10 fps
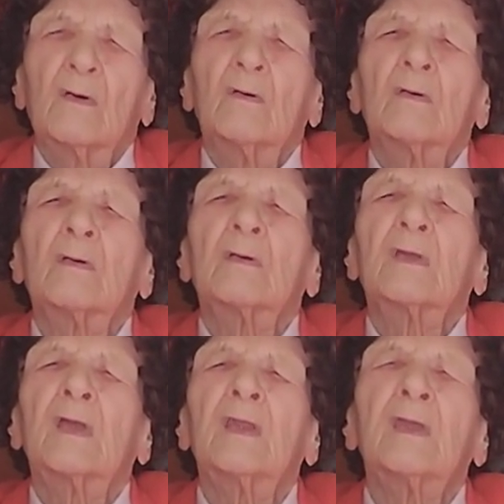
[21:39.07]
or
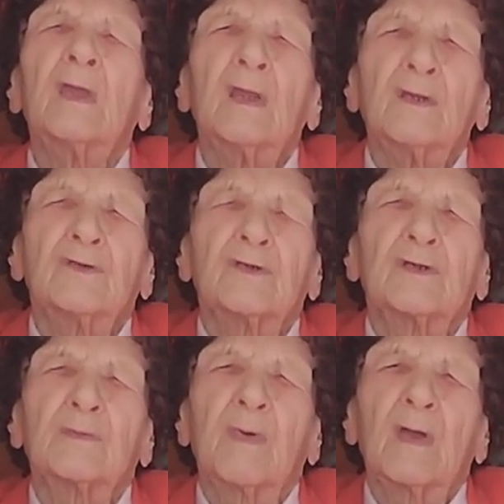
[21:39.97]
any energy
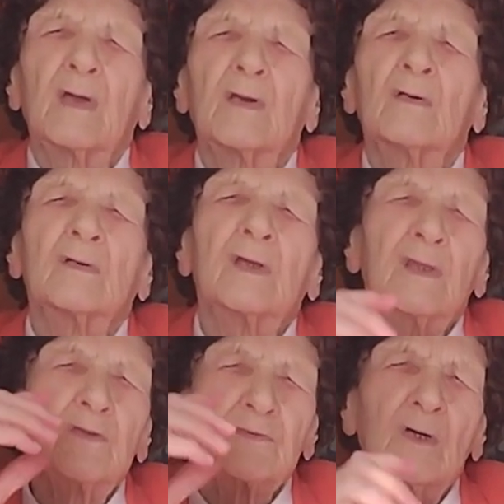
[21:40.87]
to bad, or
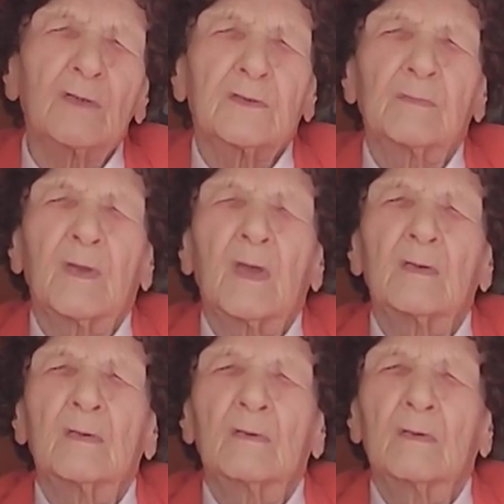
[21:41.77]
any thought to bad.